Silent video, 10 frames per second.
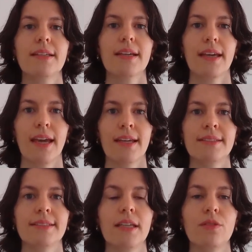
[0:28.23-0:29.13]
The
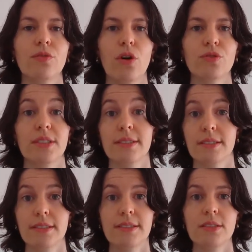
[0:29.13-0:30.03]
case involves a
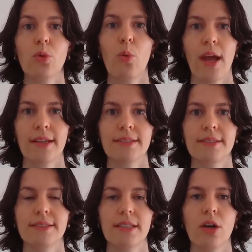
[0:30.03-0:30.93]
certain
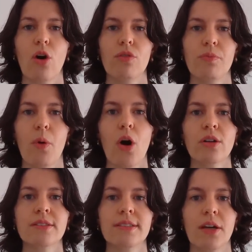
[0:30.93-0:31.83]
quantity of
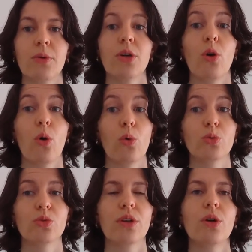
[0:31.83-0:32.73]
monetary
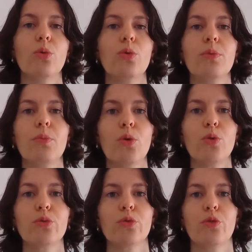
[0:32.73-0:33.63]
gold
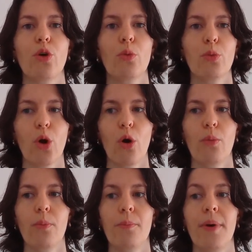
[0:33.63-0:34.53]
removed from
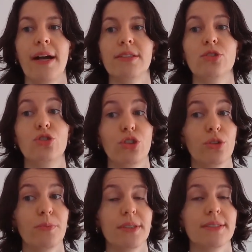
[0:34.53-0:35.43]
Rome by the
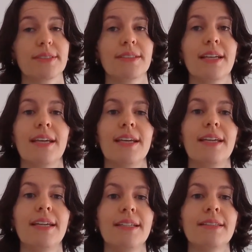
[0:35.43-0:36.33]
Germans
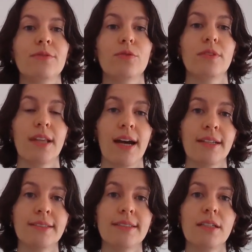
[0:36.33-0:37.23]
in
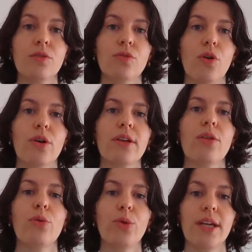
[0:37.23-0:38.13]

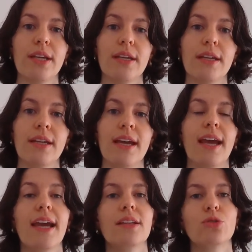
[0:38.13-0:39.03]
1943
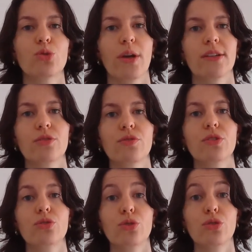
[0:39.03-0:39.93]
and
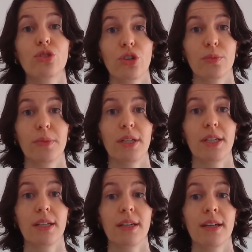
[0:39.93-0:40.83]
transferred to
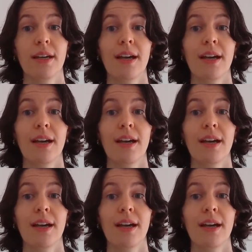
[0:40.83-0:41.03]
Germany,